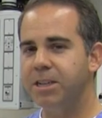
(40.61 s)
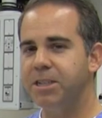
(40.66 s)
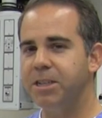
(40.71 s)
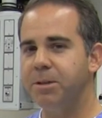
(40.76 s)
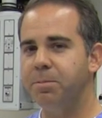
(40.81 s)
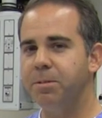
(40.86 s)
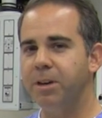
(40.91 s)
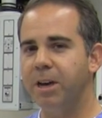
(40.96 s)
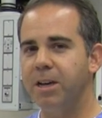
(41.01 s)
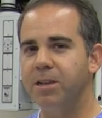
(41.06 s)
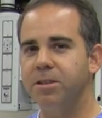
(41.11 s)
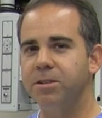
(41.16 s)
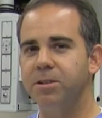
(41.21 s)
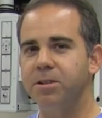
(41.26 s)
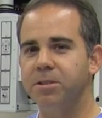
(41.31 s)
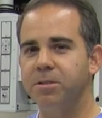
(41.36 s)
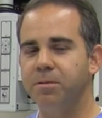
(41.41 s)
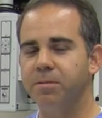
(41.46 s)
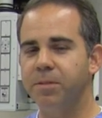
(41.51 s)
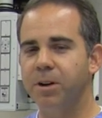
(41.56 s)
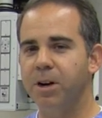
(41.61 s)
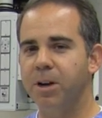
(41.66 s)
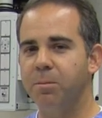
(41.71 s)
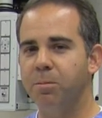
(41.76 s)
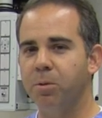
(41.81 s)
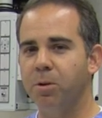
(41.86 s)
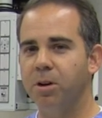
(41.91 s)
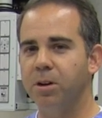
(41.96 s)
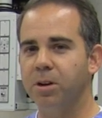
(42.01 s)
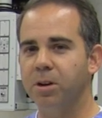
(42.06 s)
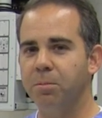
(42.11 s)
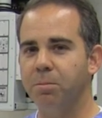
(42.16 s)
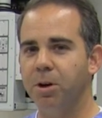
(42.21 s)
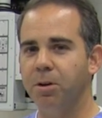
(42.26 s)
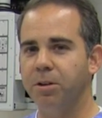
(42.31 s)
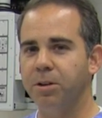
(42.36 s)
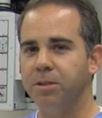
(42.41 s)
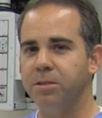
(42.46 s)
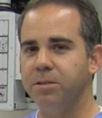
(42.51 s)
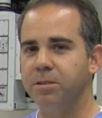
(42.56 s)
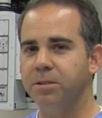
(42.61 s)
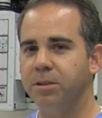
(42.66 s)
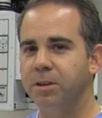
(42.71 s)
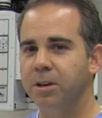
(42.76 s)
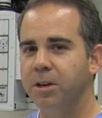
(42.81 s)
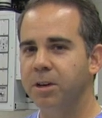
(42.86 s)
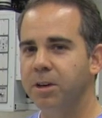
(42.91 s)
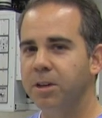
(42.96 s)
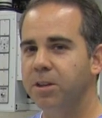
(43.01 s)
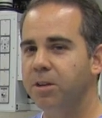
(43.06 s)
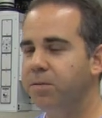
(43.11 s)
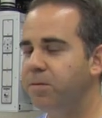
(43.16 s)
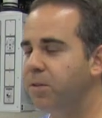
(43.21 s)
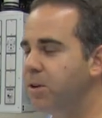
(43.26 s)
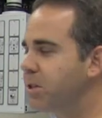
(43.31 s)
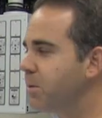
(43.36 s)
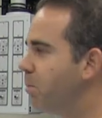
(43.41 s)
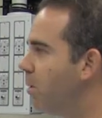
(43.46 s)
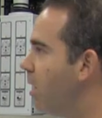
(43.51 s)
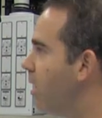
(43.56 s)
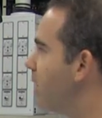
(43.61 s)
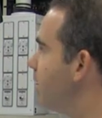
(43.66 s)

GPS, there are some very important components. The first part